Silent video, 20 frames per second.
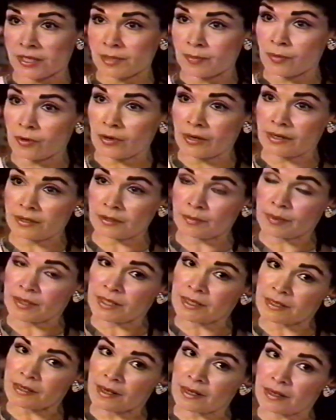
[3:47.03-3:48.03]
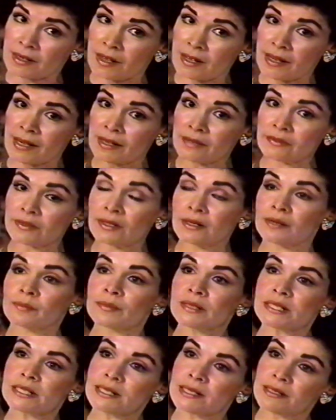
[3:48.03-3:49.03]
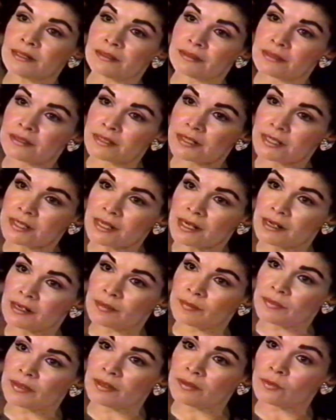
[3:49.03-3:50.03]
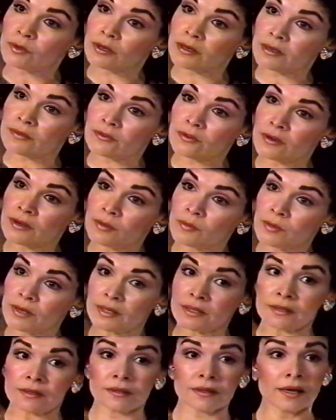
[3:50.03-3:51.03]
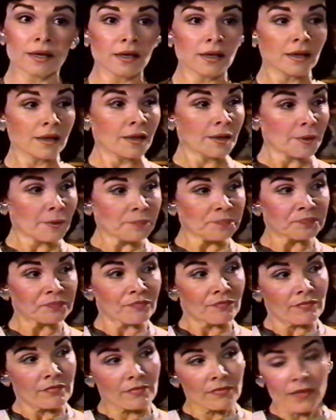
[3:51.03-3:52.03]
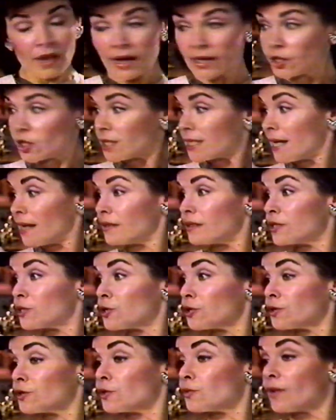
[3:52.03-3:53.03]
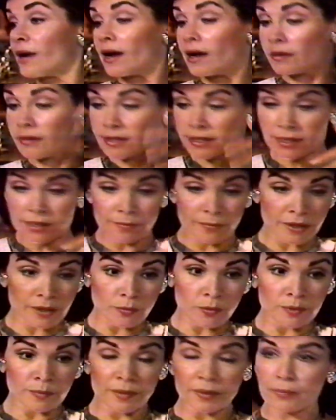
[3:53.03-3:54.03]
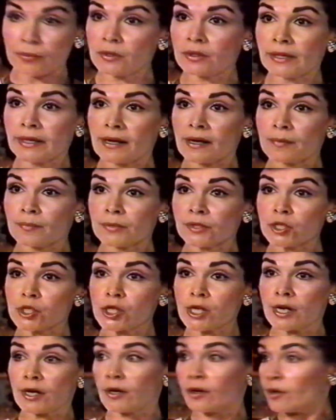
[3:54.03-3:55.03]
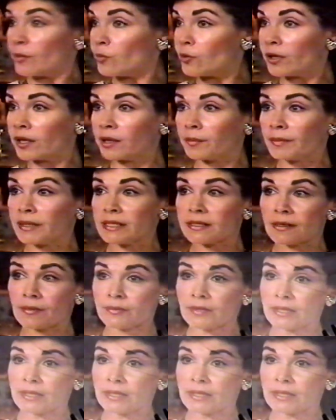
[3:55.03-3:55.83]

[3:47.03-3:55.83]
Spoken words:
very spoiled because I had the limousines to take me wherever I went, and I just had to turn around. Somebody would be pulling up a chair, bringing me